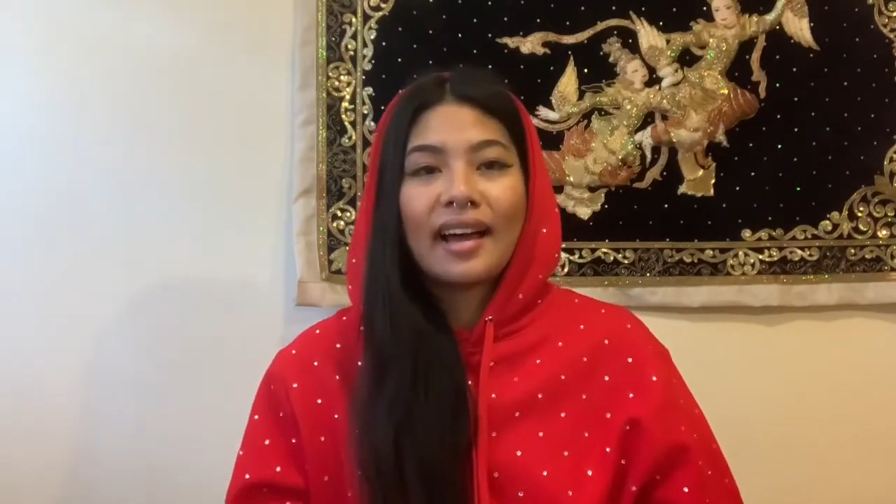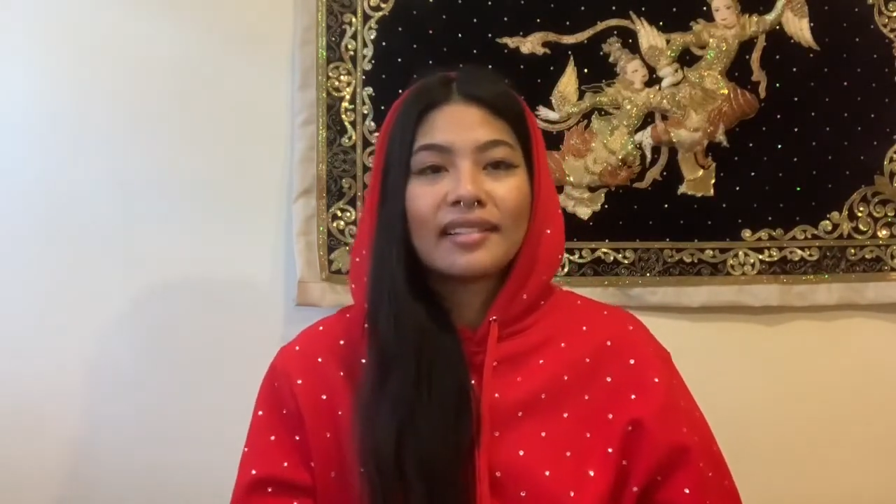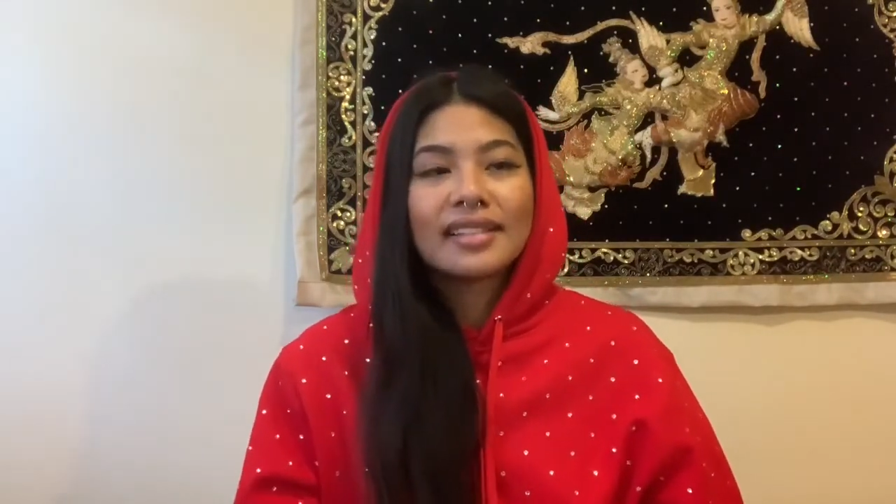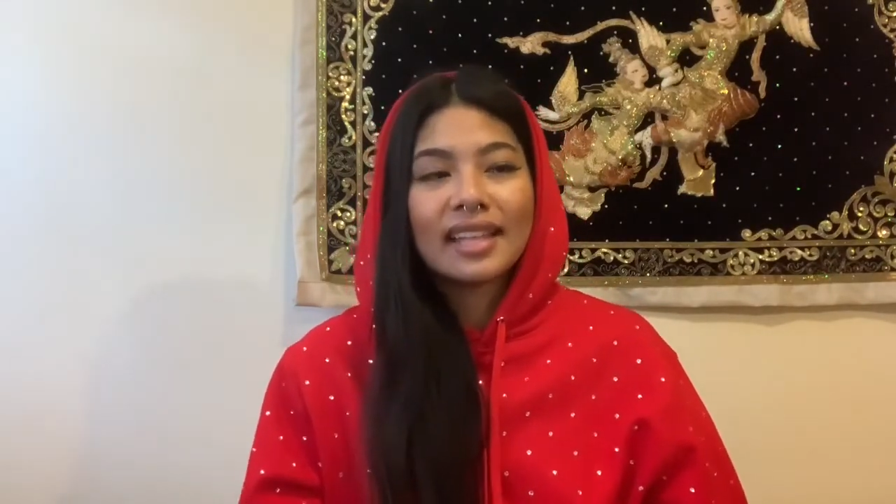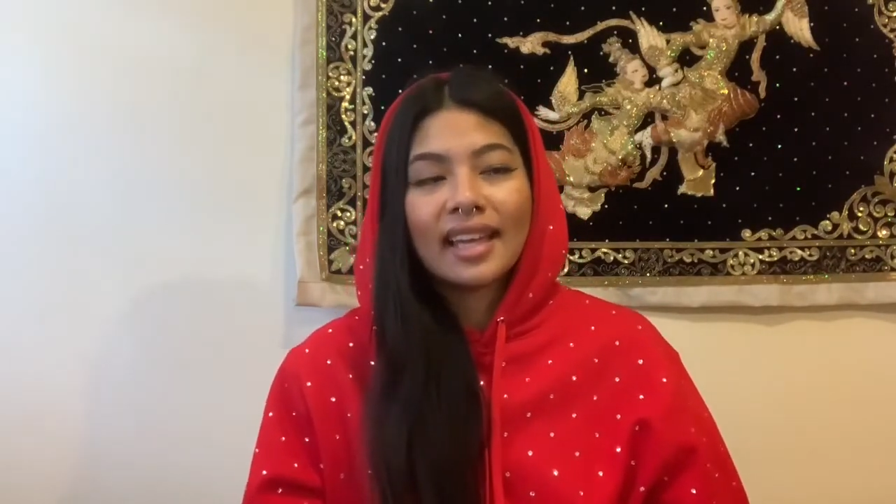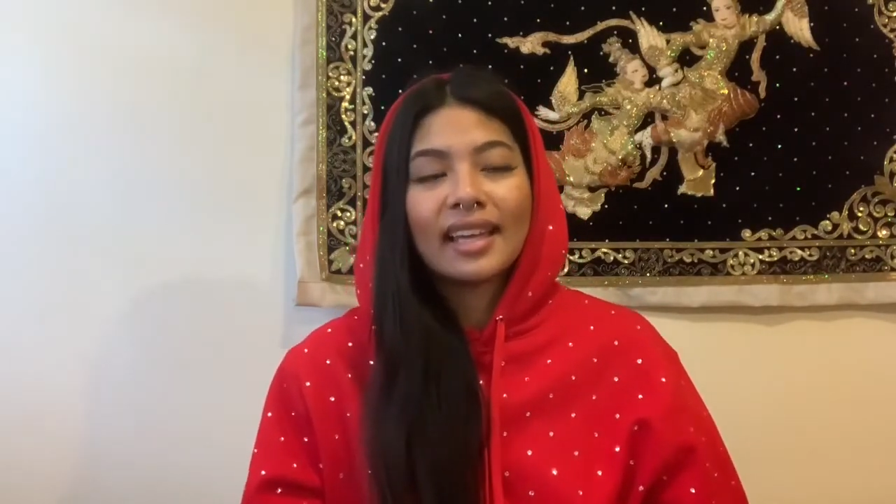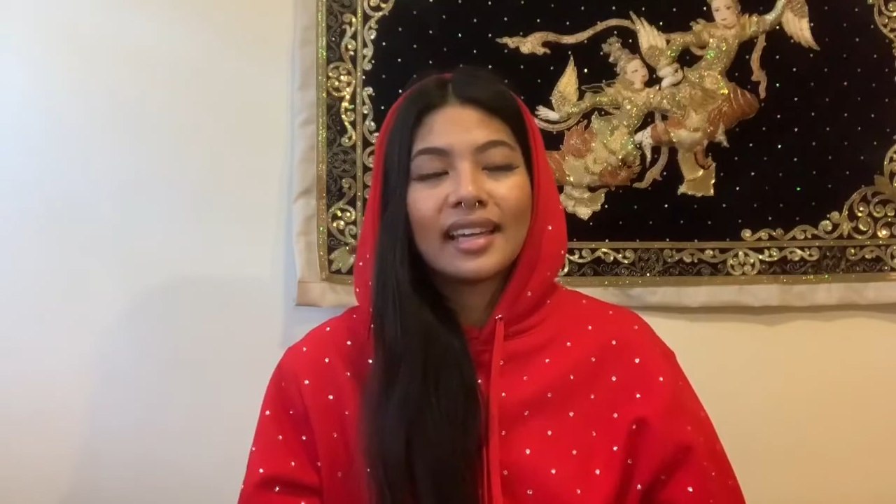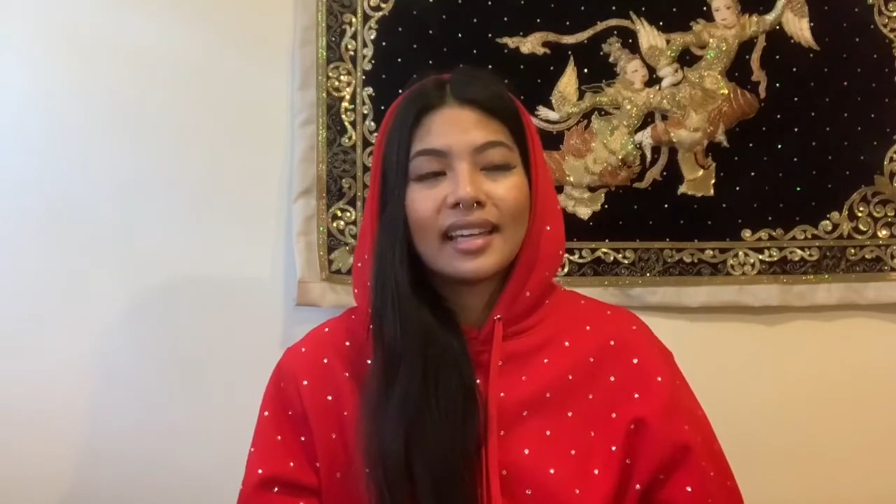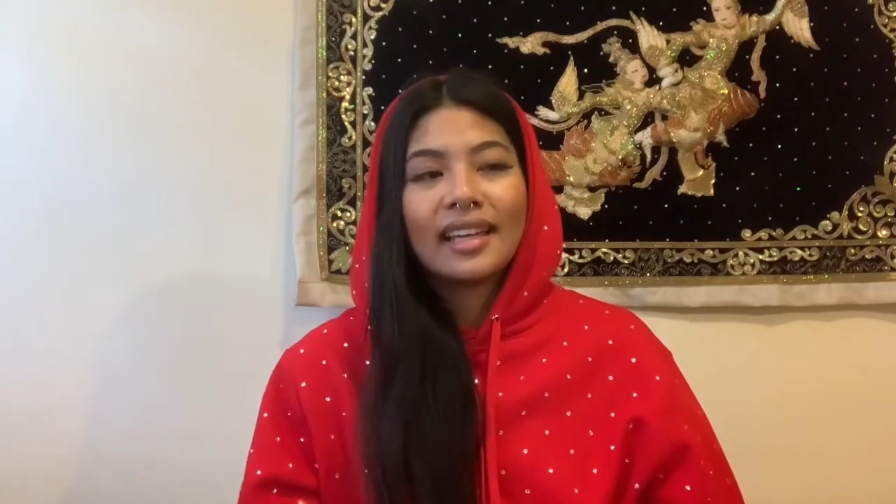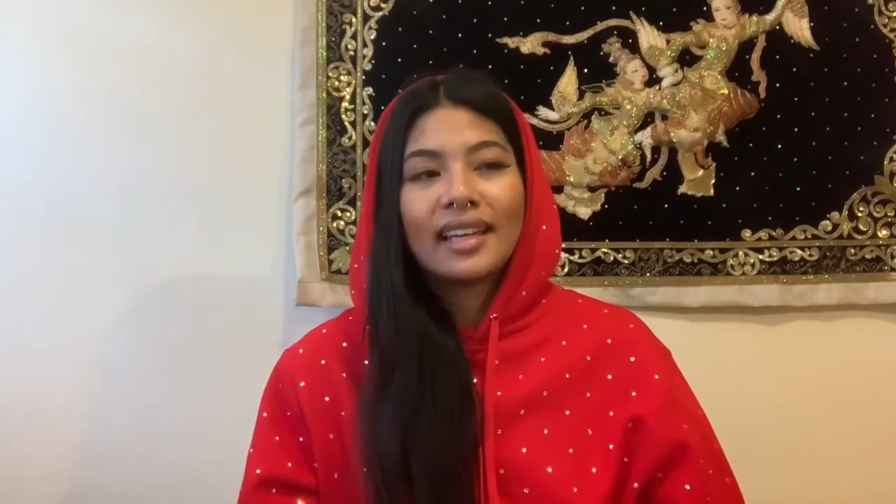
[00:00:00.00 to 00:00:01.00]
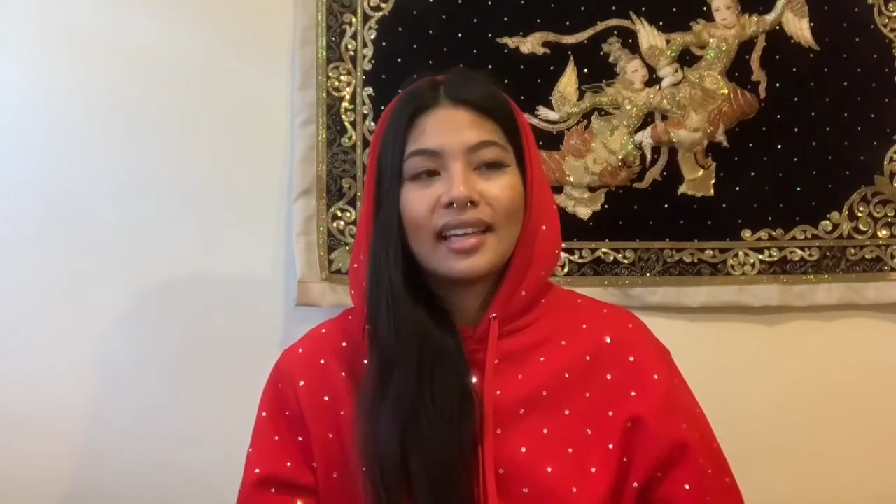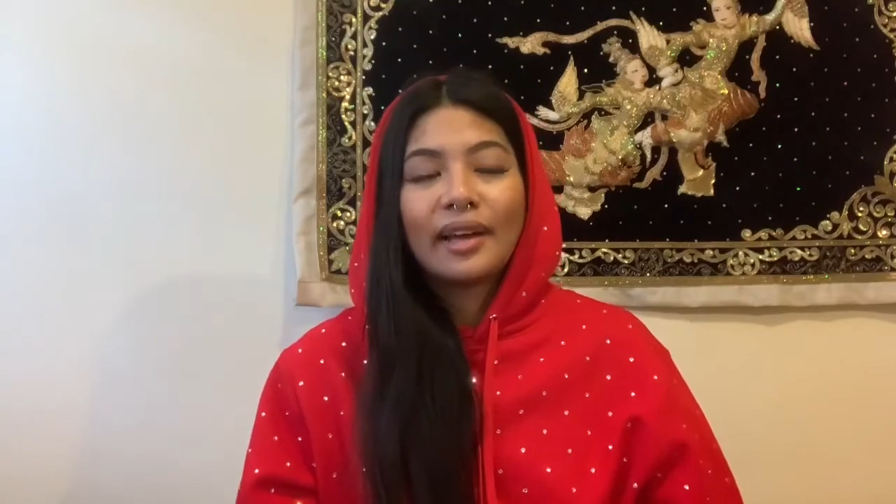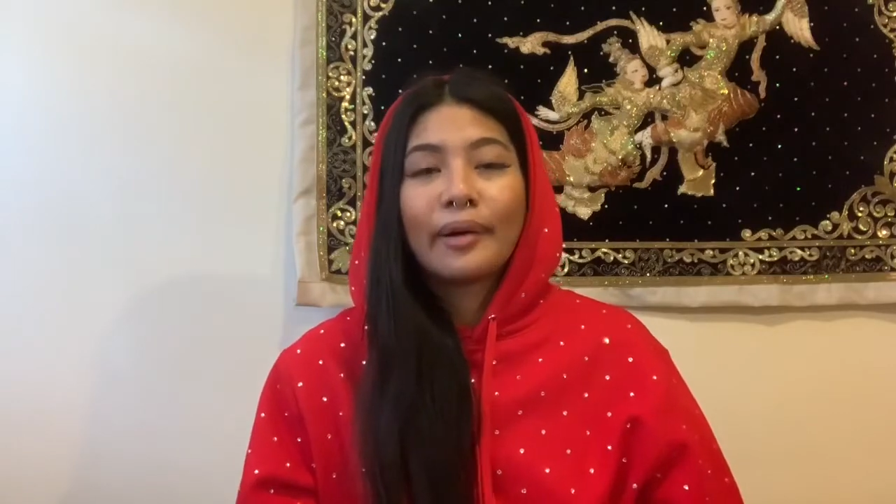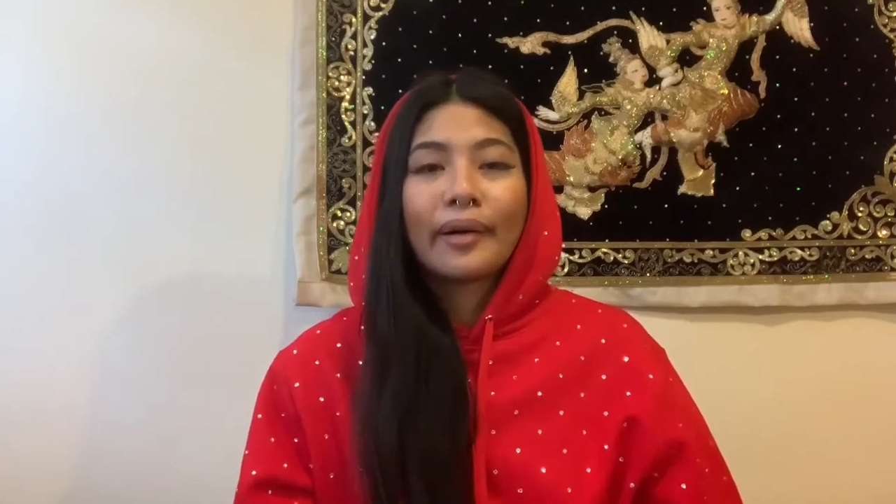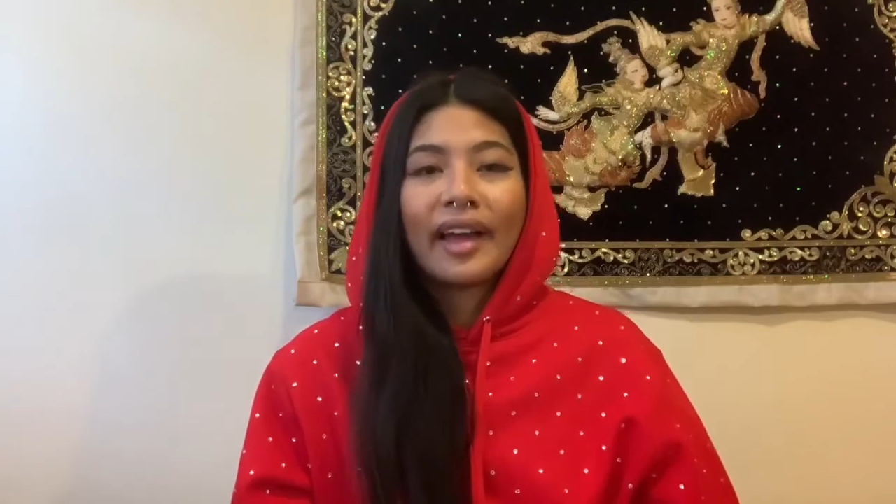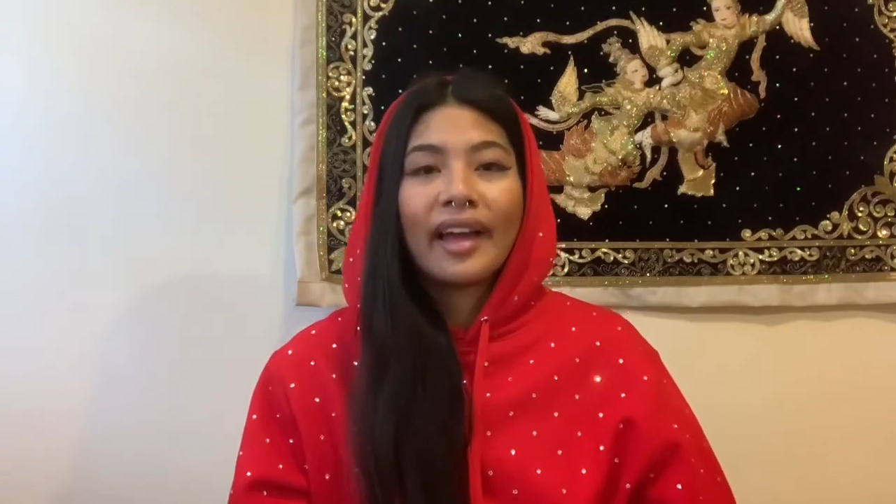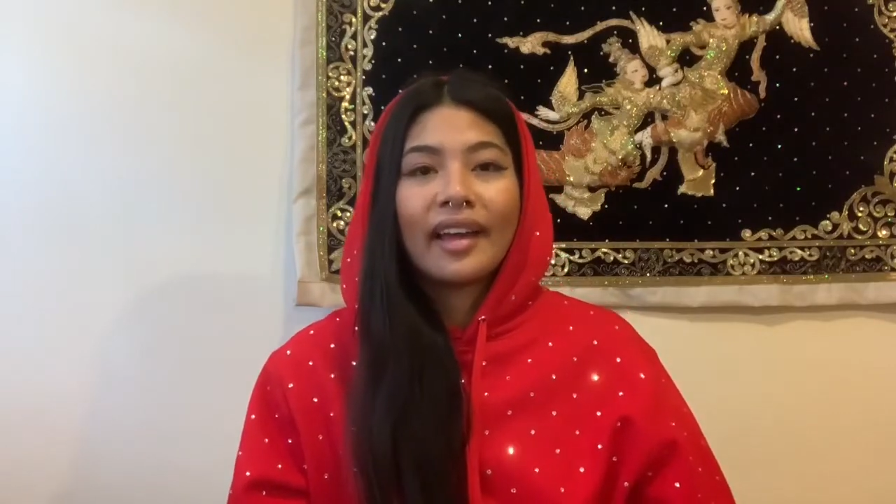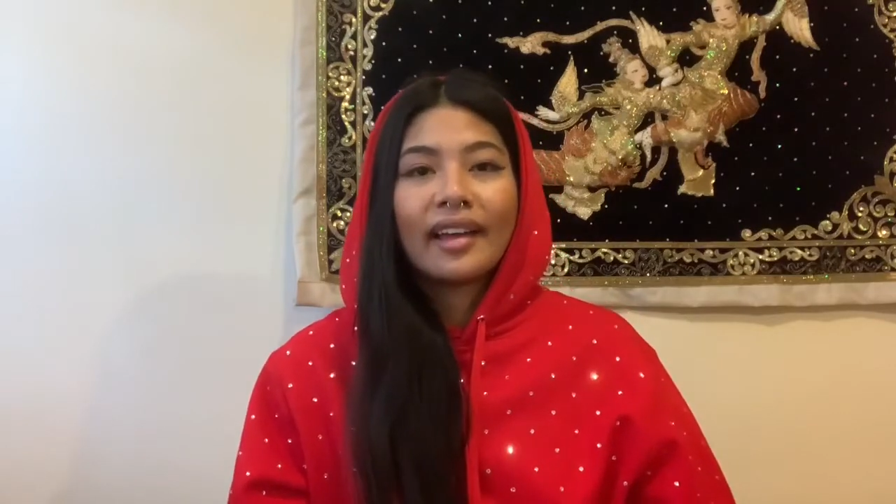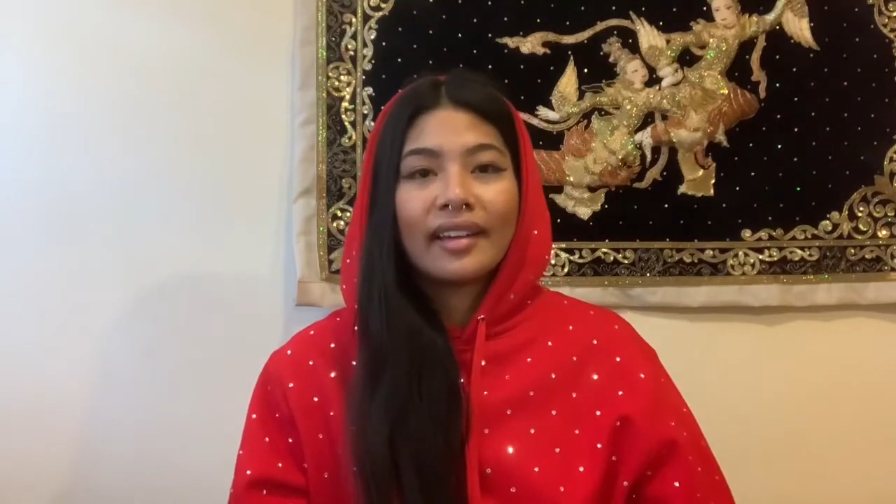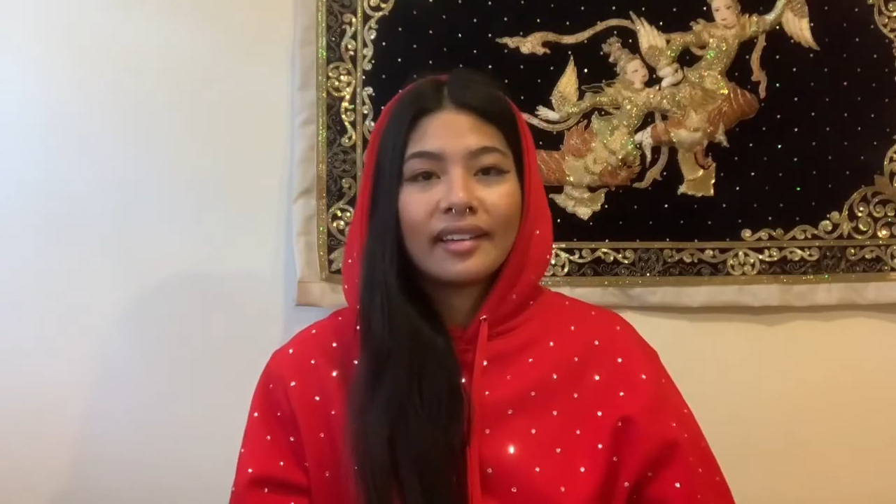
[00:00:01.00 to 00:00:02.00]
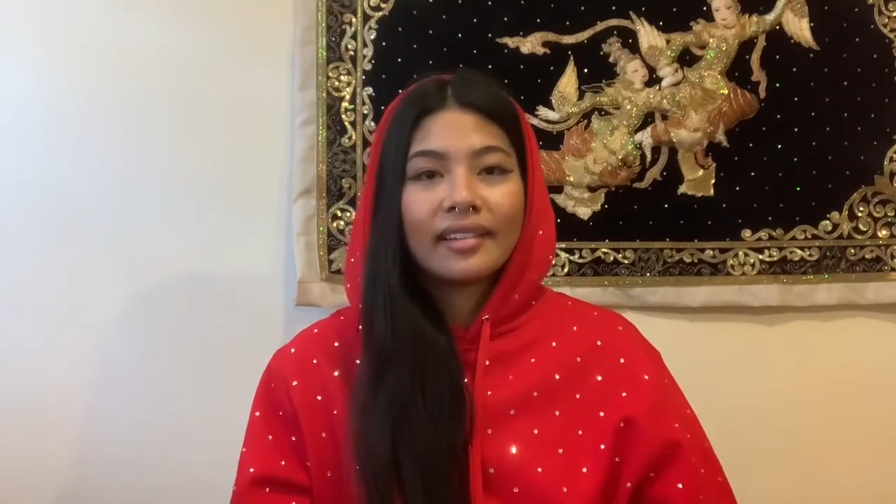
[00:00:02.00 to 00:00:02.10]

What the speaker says: I was like, okay,